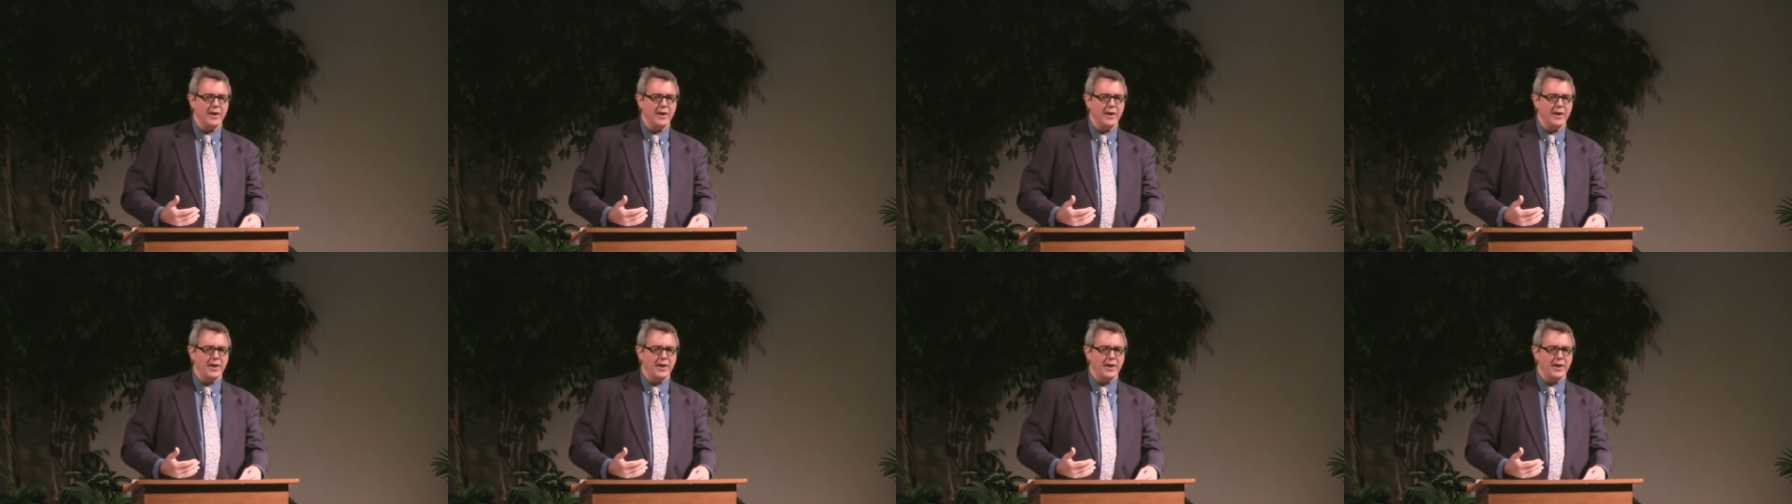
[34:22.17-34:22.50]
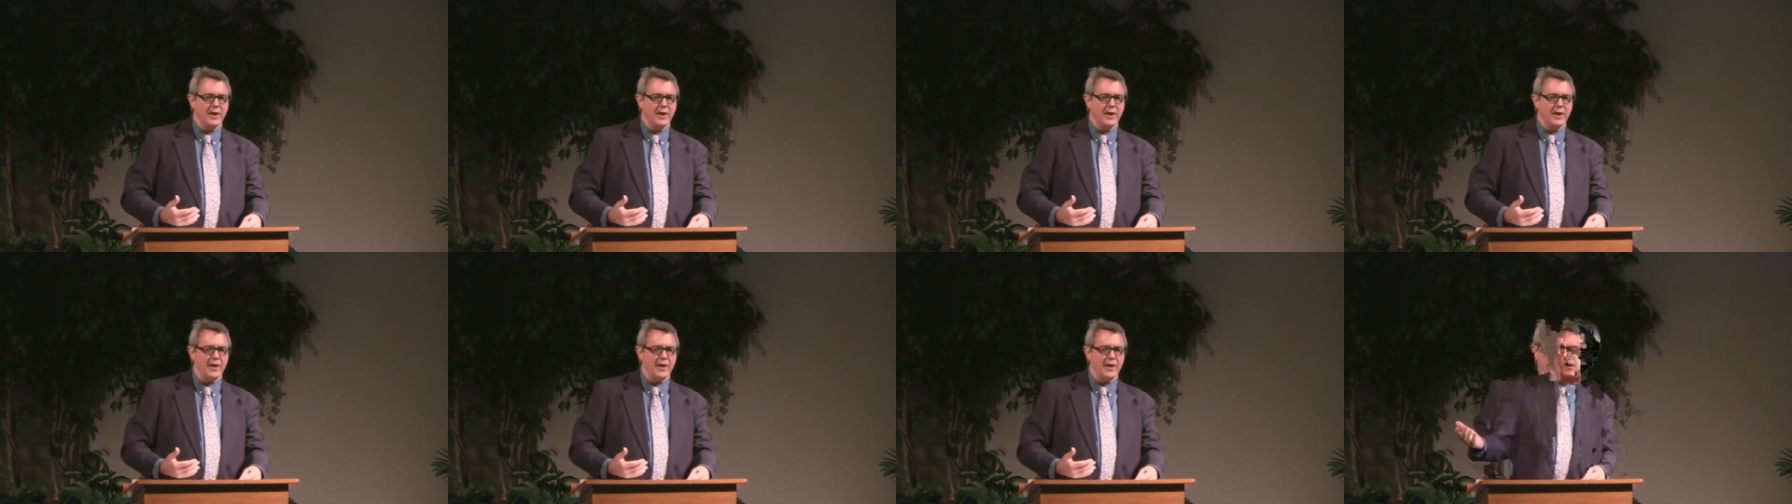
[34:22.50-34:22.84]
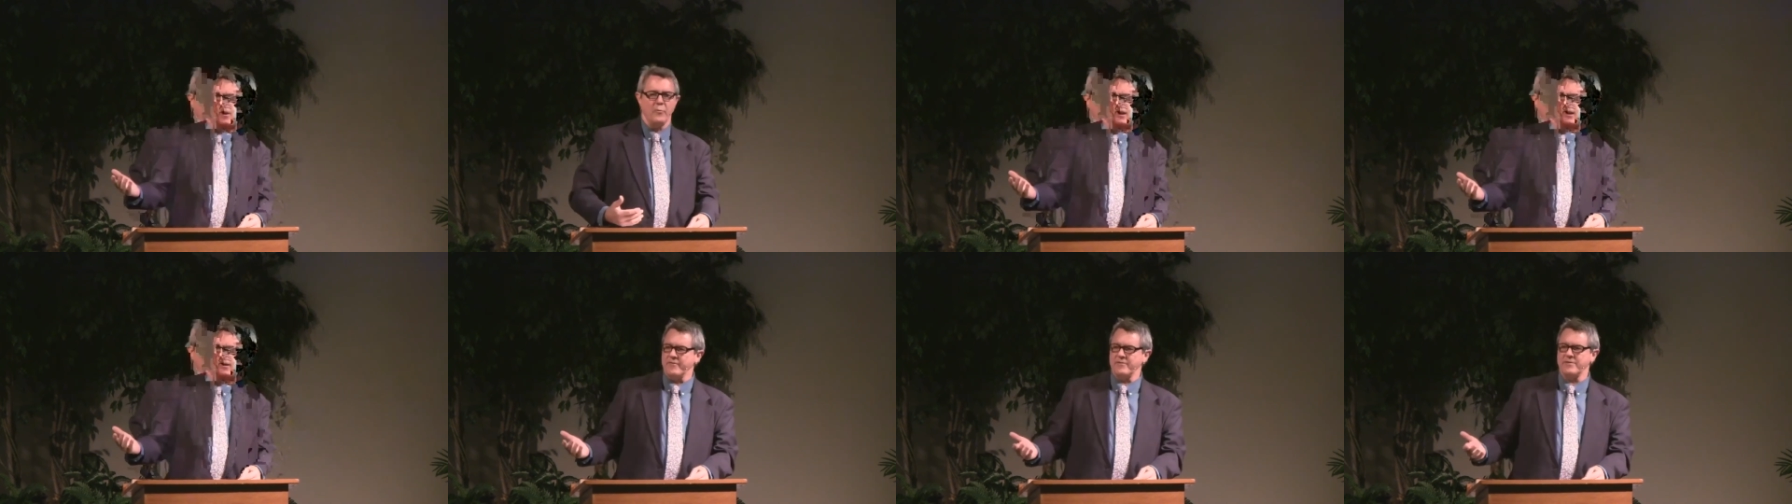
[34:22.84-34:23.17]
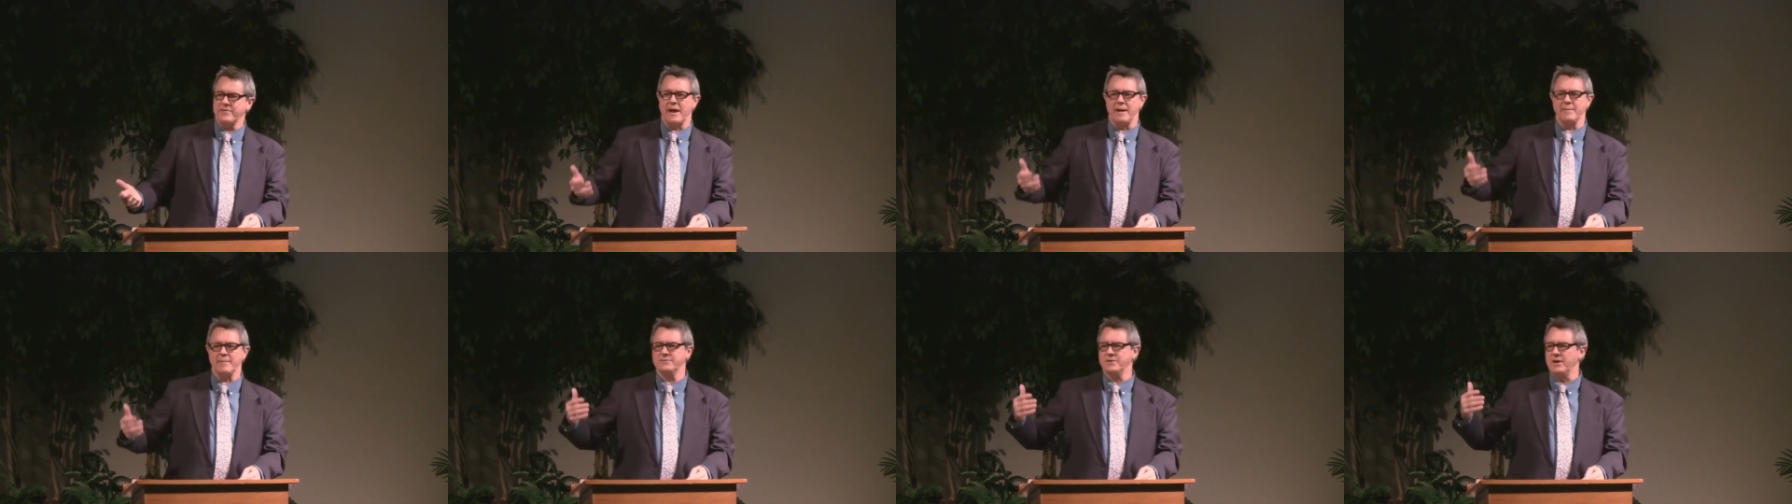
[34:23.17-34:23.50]
Does the job right every
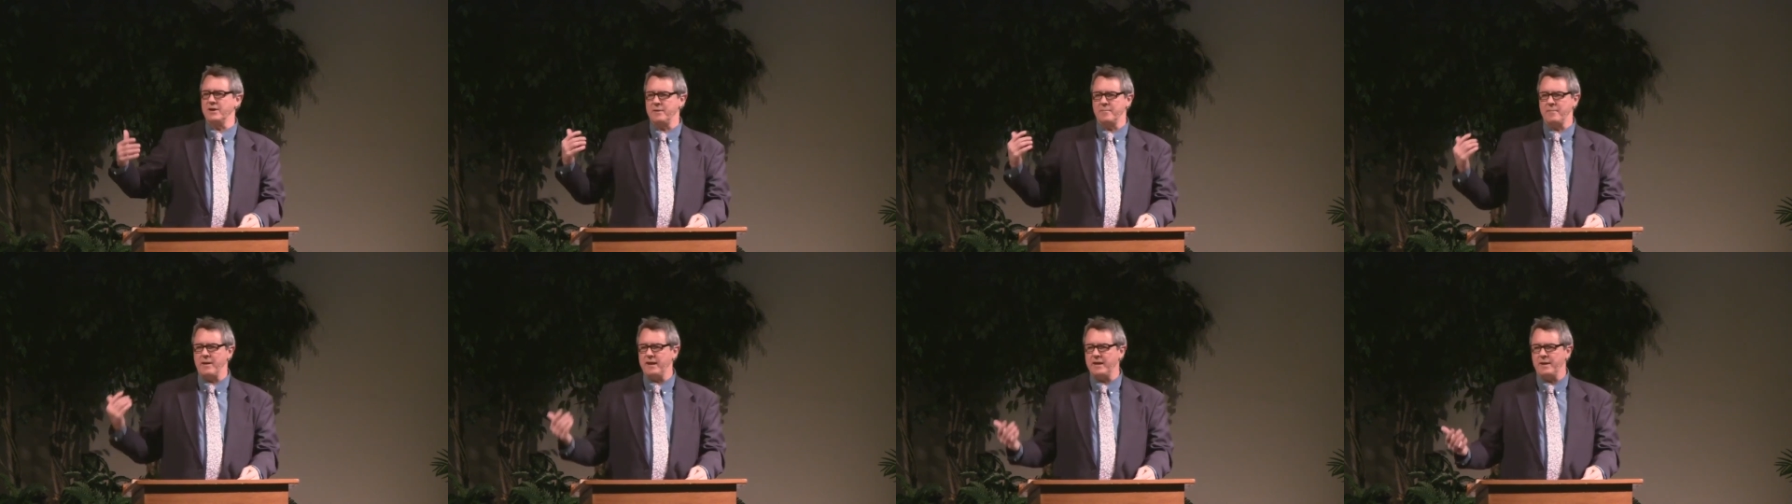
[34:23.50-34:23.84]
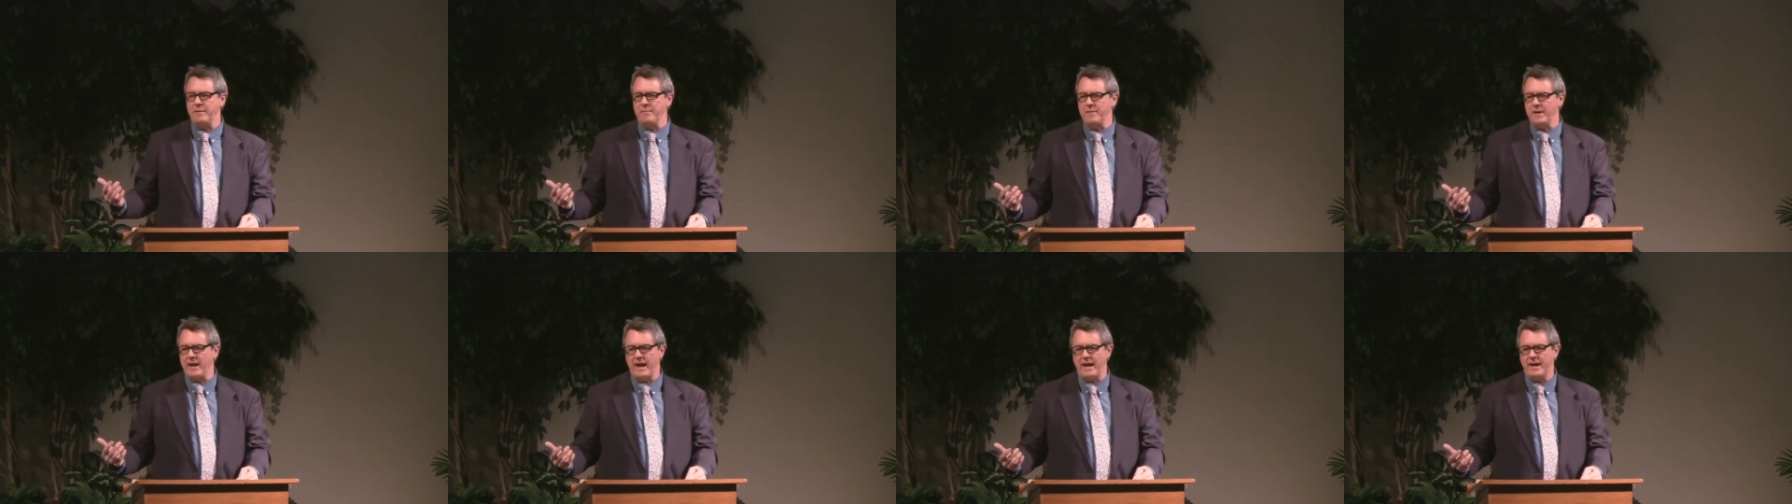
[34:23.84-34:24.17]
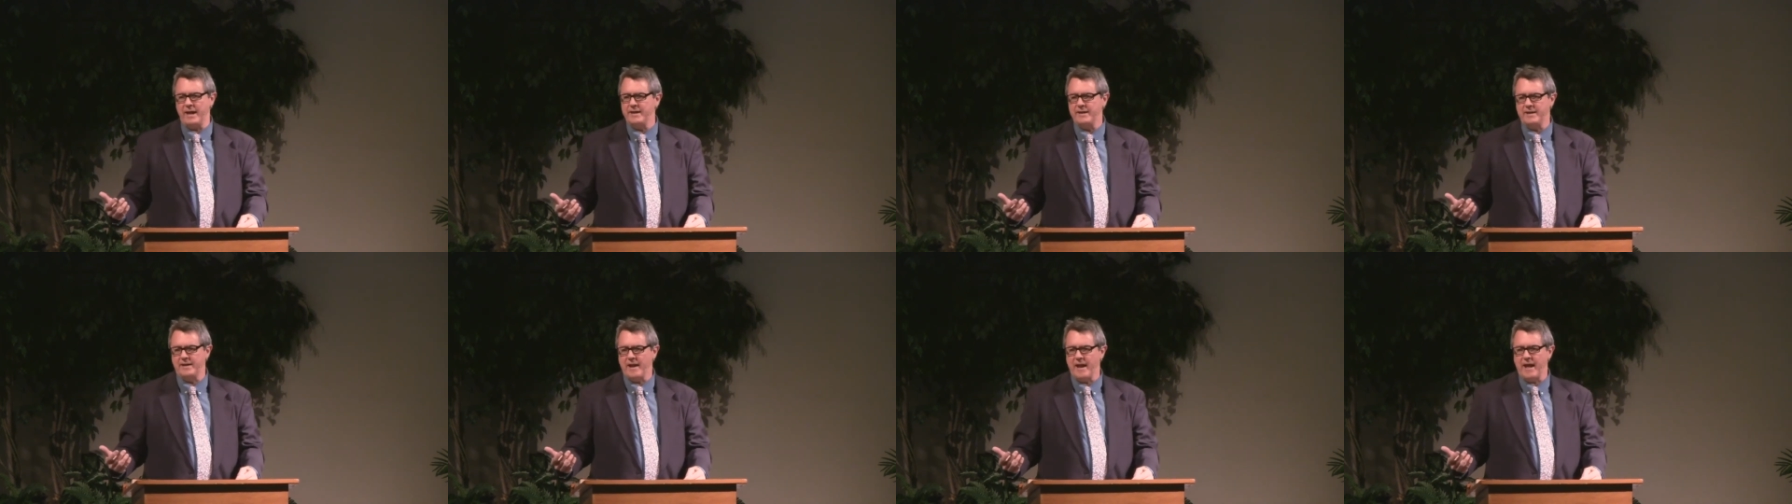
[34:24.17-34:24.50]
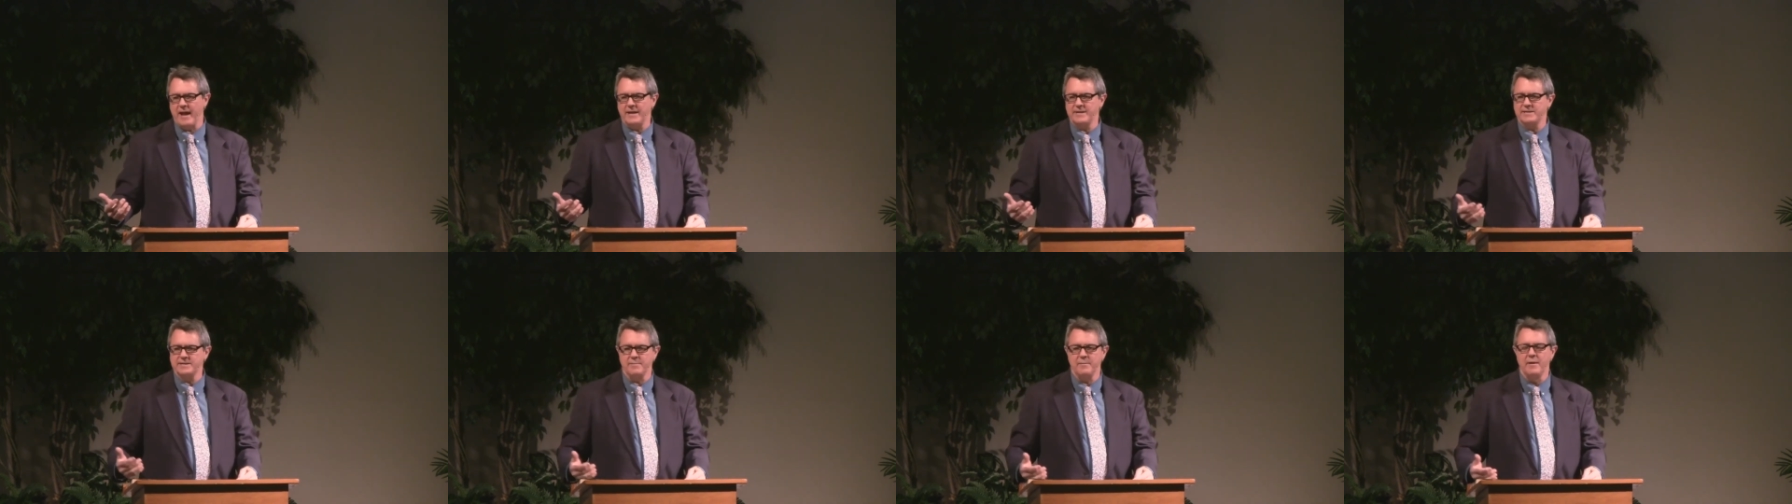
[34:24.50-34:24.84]
time is going to make him glad and
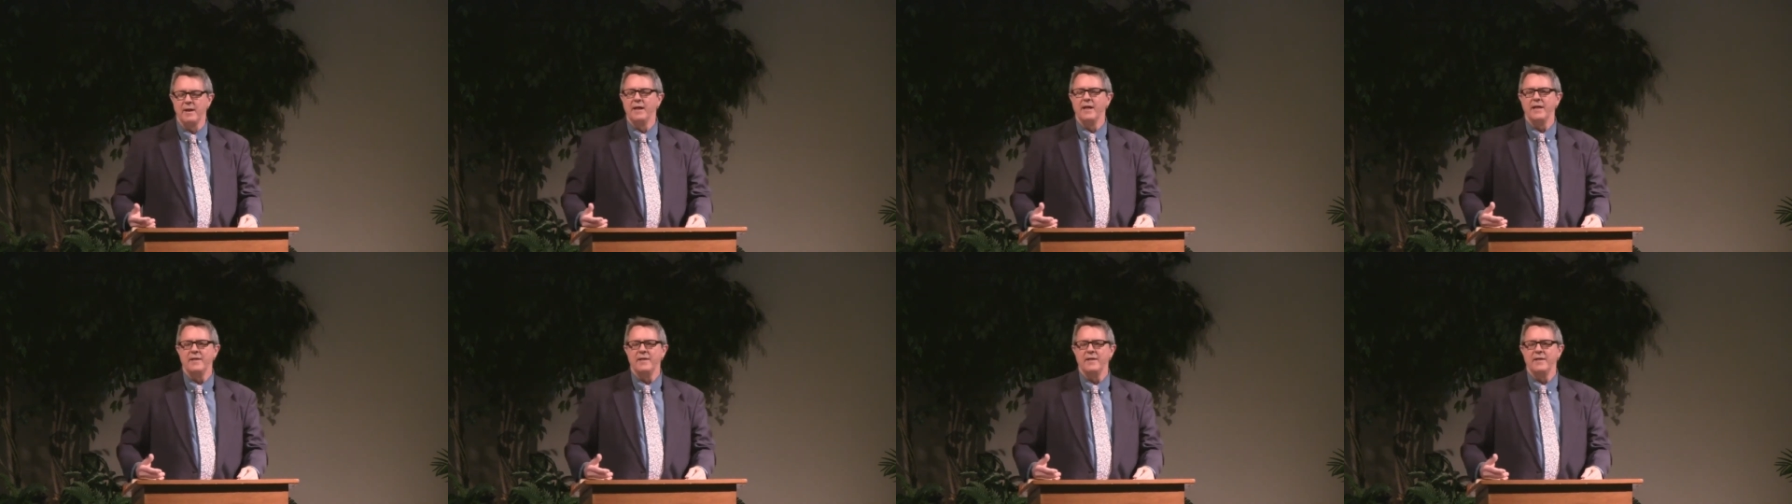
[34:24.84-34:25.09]
delights him.